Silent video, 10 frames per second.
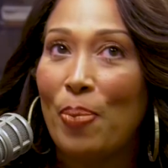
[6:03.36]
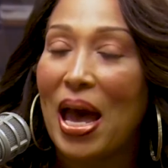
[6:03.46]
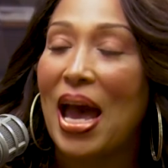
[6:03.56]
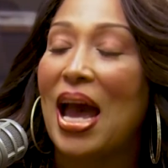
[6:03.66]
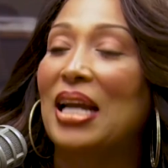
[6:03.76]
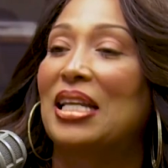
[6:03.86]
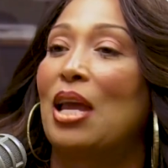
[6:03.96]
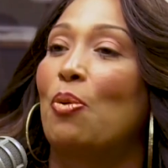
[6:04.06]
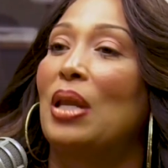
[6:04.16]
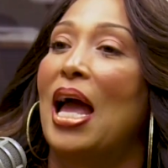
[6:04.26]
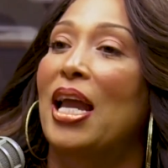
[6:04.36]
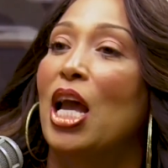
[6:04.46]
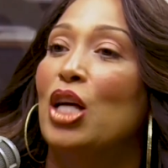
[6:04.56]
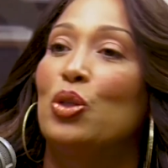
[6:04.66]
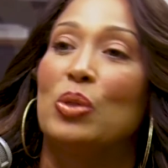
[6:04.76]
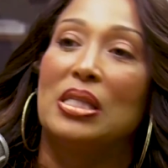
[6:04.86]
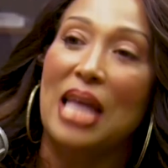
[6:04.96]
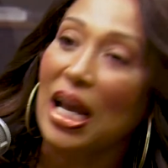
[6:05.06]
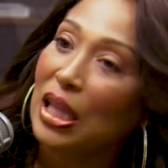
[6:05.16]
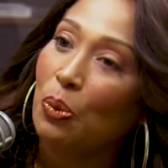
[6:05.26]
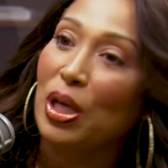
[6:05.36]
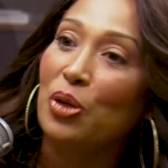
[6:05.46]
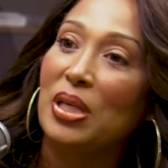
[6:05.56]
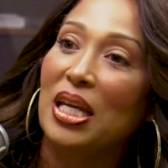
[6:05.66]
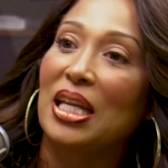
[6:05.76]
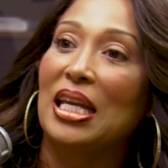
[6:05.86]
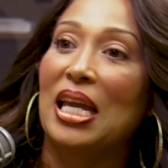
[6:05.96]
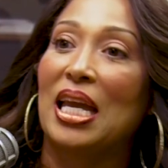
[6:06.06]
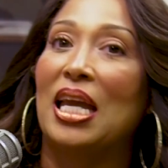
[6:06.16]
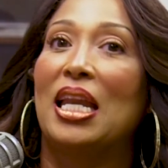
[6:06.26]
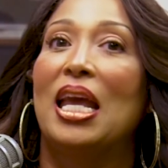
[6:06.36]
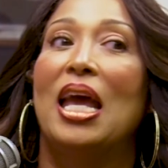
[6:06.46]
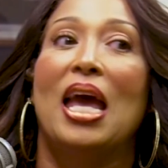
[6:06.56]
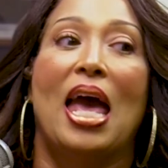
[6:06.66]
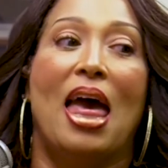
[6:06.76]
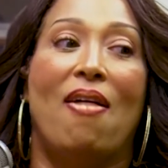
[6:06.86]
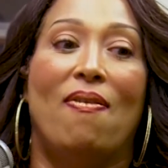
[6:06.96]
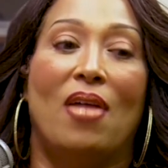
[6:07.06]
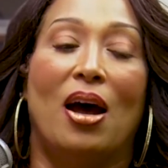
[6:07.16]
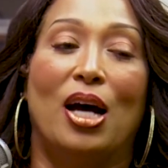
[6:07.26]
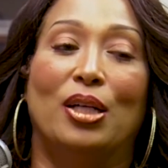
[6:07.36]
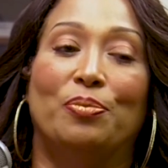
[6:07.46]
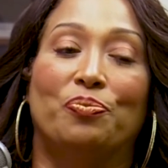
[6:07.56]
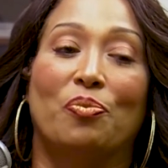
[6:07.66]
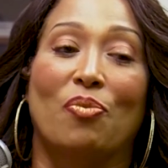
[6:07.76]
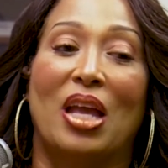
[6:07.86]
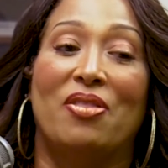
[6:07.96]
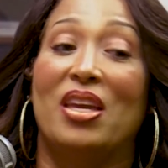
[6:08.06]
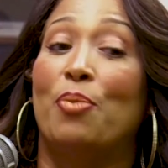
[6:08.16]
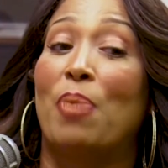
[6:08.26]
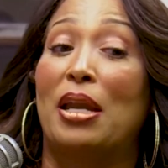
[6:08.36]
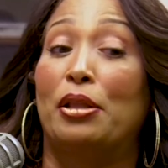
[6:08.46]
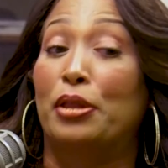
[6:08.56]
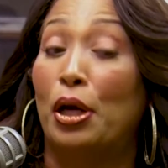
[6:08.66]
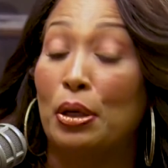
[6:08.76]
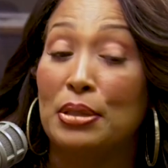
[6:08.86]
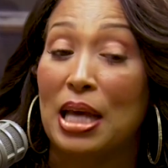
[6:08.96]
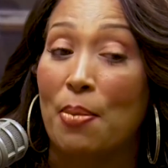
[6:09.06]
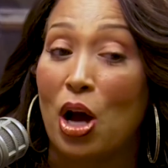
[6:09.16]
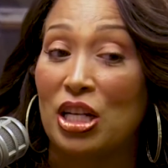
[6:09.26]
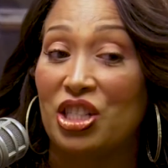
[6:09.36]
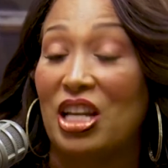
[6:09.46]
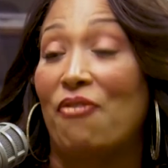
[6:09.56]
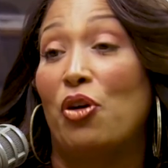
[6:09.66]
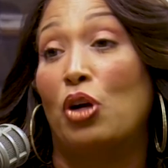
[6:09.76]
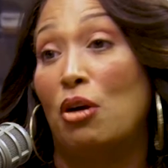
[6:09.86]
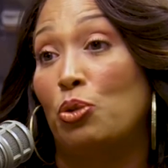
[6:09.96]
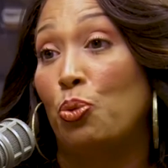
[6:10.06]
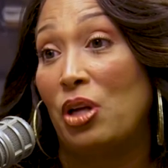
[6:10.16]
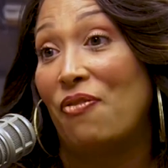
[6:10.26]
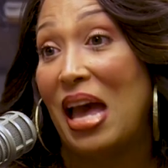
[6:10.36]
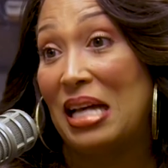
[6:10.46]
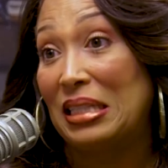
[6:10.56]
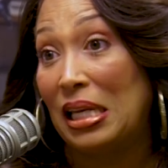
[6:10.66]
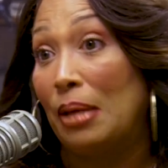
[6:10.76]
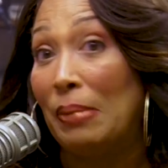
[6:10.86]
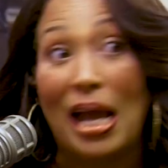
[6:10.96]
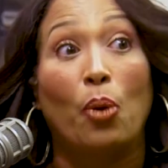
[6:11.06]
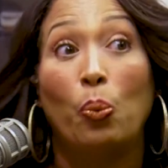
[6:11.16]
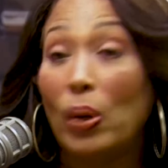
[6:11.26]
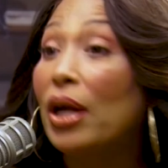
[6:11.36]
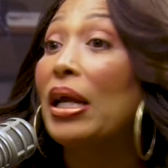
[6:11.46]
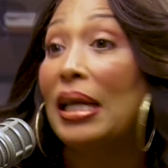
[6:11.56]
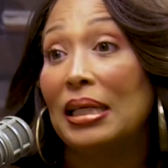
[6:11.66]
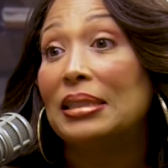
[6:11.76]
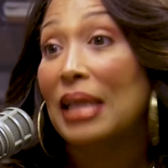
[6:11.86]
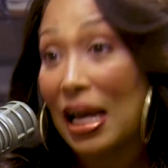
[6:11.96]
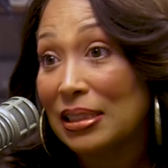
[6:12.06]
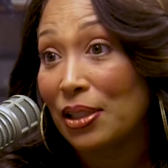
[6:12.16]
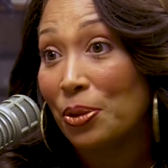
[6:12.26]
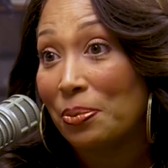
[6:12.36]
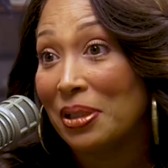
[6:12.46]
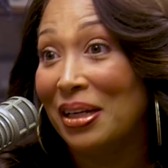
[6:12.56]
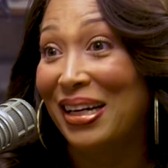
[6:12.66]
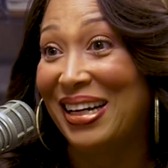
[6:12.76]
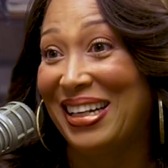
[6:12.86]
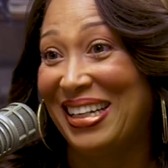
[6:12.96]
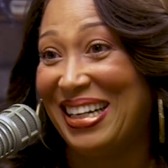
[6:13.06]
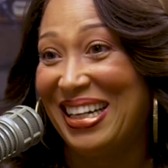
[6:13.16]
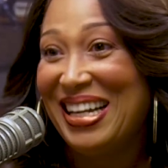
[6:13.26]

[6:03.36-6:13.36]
back, and they were like, do exactly what you did again. And then by the third time I auditioned, I felt comfortable enough asking them, like, where is Ice Cube? And